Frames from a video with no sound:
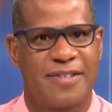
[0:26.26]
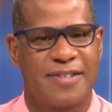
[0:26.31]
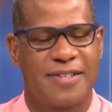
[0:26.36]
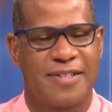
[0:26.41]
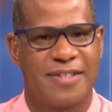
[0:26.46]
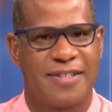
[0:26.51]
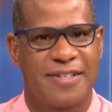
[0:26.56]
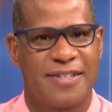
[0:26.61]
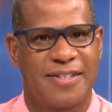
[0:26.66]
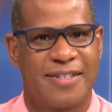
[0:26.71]

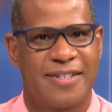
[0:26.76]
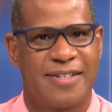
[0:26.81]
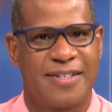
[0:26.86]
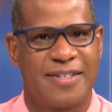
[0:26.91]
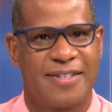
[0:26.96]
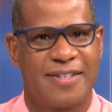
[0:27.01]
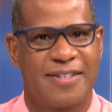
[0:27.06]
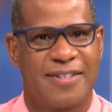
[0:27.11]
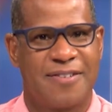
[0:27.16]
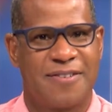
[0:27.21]

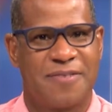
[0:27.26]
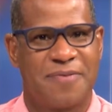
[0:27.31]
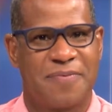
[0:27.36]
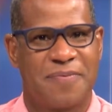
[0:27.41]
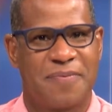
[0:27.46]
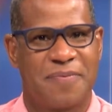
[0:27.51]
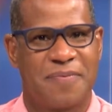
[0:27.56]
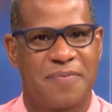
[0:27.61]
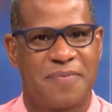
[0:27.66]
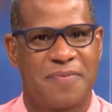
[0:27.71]

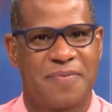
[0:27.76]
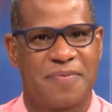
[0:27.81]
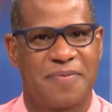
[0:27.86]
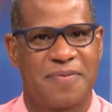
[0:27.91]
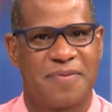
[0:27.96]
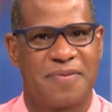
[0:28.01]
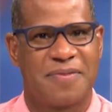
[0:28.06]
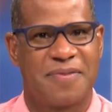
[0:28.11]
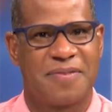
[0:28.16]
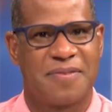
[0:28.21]

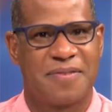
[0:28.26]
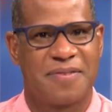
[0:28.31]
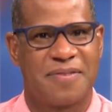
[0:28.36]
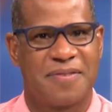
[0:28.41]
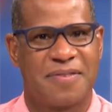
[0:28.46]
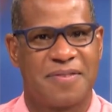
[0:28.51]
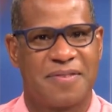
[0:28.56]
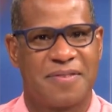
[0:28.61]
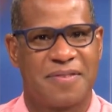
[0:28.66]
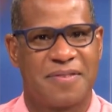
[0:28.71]

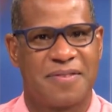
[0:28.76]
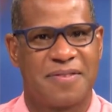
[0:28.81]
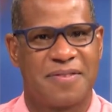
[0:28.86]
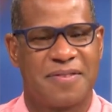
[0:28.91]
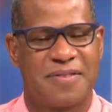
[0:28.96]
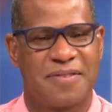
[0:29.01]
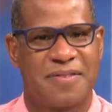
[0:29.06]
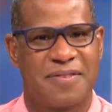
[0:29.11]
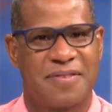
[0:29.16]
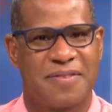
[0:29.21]

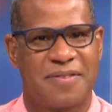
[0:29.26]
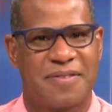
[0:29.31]
The person shown says nothing.